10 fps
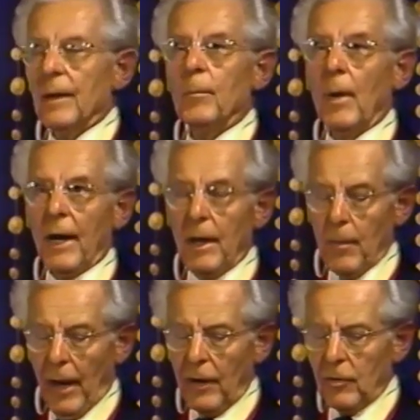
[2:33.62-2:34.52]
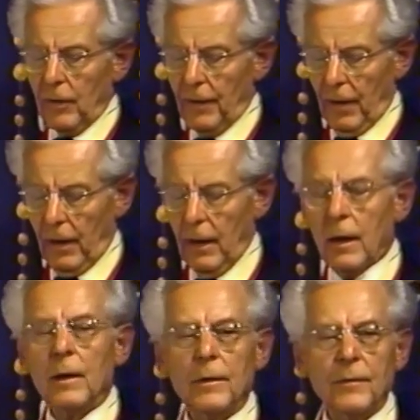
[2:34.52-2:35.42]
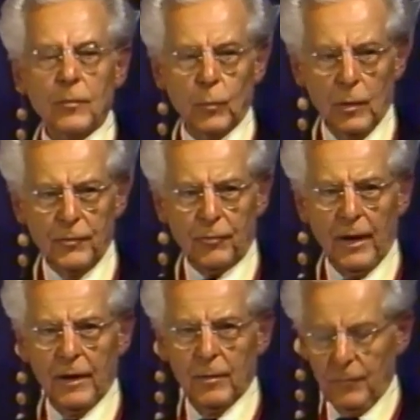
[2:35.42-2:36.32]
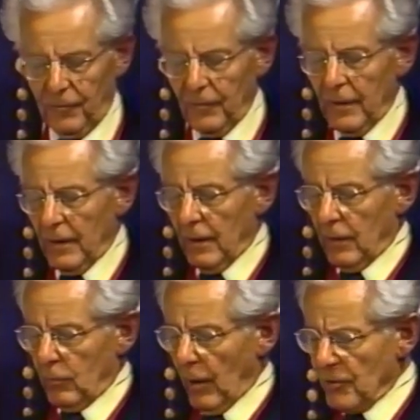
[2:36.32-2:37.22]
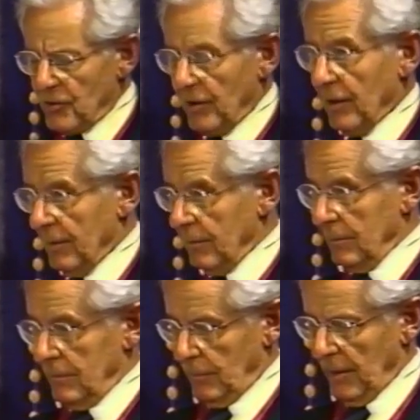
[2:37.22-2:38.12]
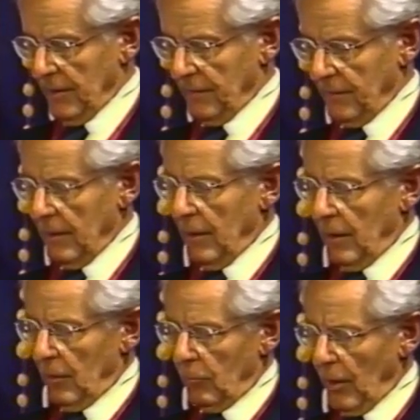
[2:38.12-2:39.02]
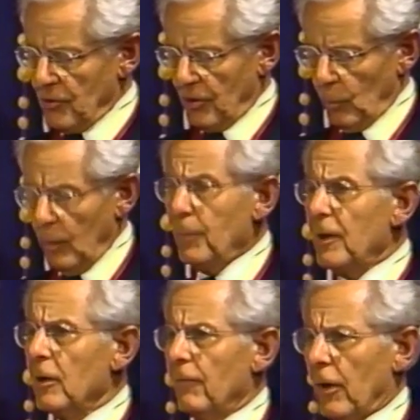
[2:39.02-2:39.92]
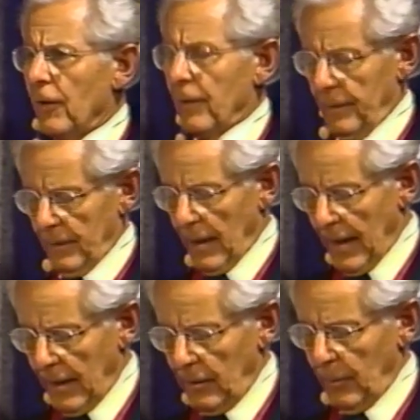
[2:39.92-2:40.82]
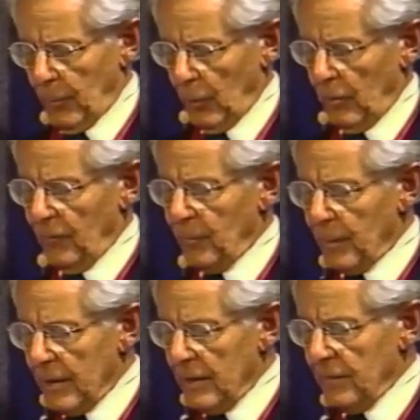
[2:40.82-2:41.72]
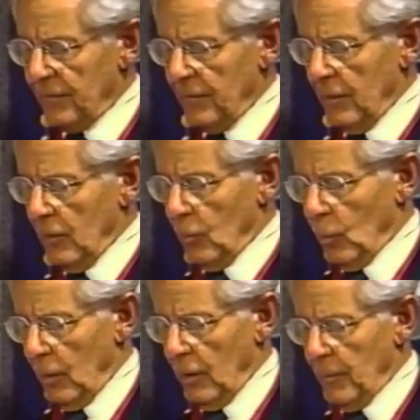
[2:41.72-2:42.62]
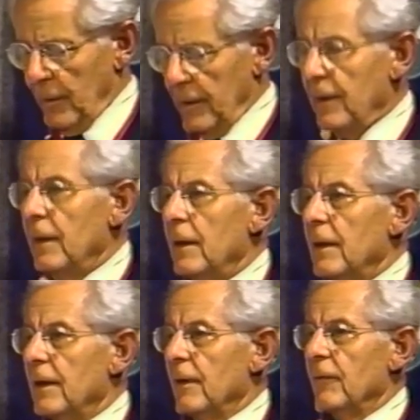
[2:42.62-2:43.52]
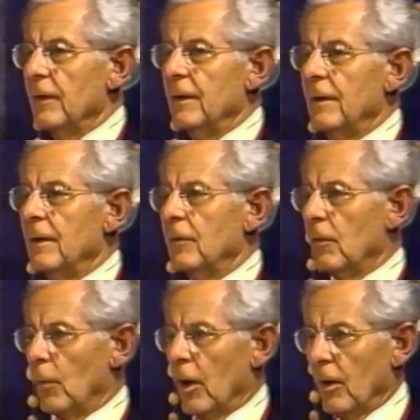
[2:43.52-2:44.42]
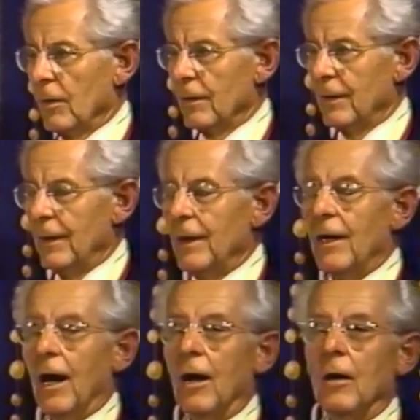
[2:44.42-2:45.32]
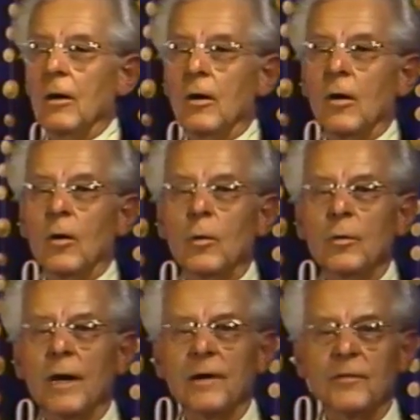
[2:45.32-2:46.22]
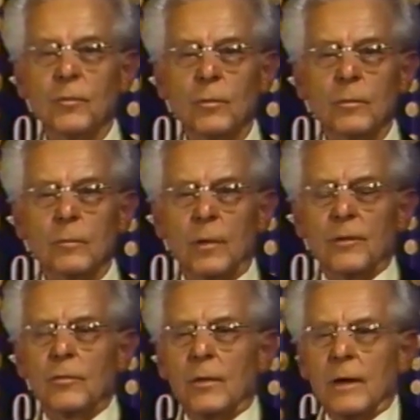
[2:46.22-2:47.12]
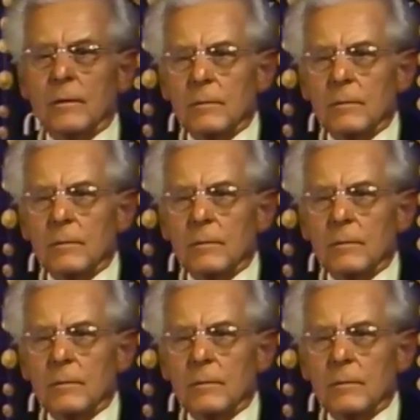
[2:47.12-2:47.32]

my Immaculate Heart will triumph. Russia, please, Russia will be converted, and the period of peace will be given to the world." Now, who doesn't want to